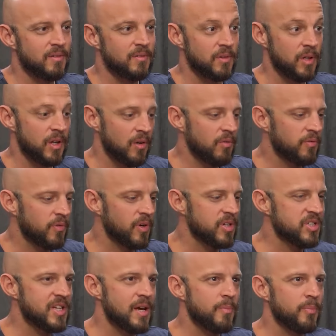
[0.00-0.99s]
you know, for
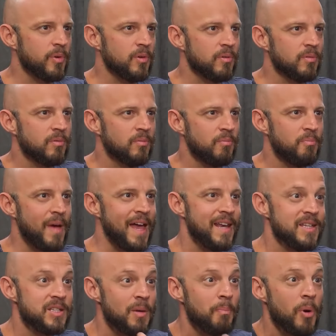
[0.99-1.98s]
example, Ben
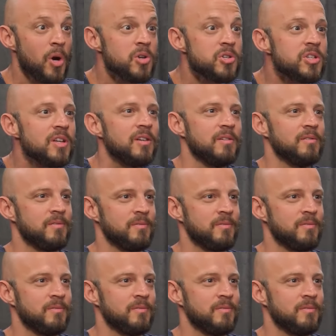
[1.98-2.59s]
is a person